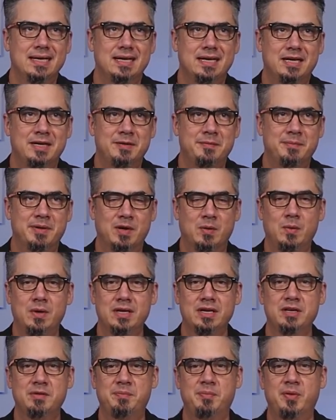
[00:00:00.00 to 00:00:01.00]
But I
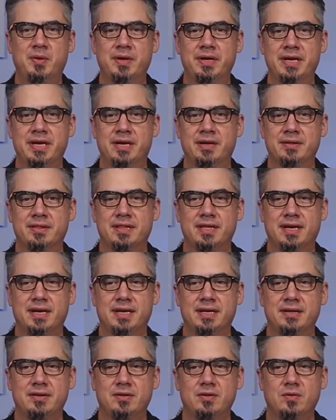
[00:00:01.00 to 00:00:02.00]
wanted to point out
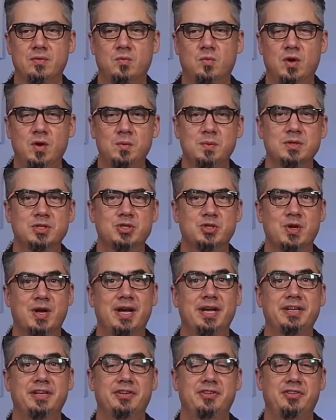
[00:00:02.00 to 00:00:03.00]
that what we're
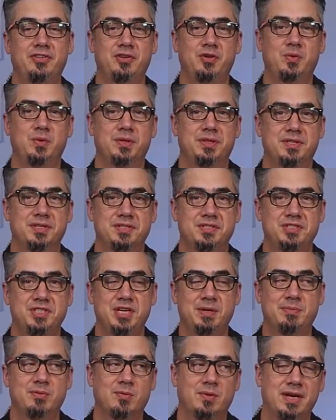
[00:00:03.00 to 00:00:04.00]
trying to do with this
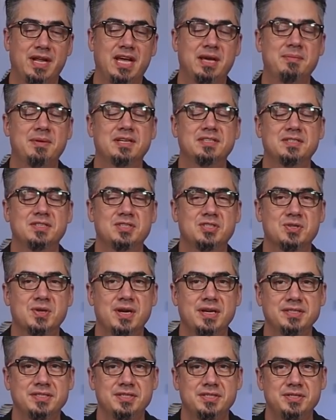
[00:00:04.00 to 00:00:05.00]
chip, or what AMS is
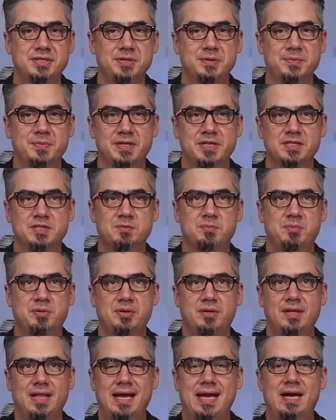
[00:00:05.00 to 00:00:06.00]
trying to do, is
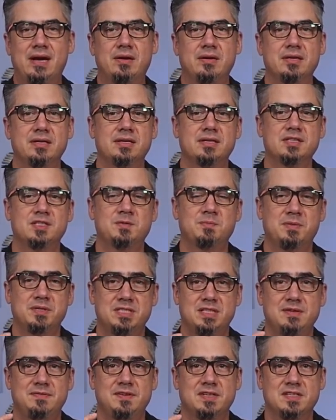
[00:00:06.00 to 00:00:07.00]
pull out a
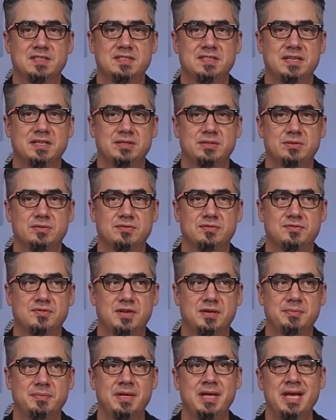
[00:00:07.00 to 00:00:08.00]
specific signal
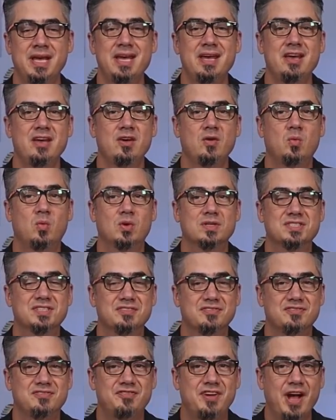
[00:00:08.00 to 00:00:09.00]
from what's
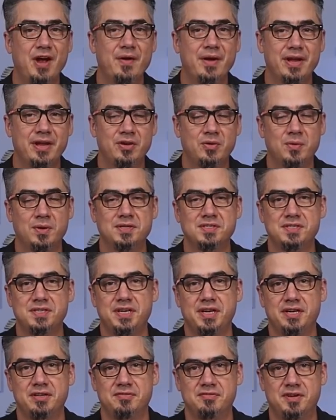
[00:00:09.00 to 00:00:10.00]
a very
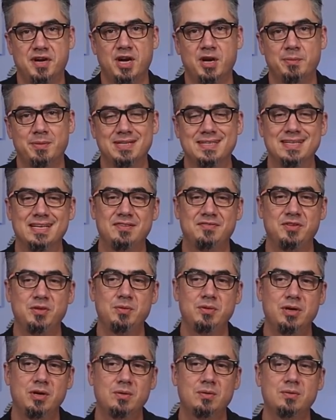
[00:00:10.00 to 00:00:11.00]
noisy environment. If
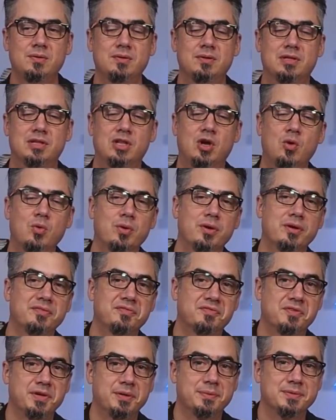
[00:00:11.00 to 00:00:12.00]
you go lower in
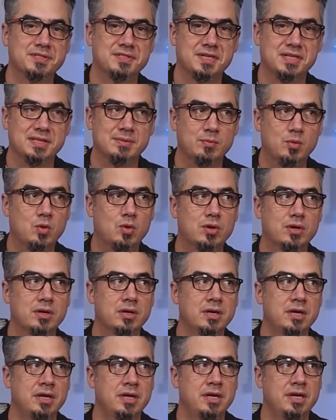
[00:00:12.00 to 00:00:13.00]
frequency, the
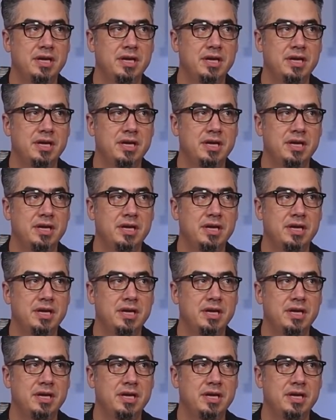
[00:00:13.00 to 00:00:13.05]
more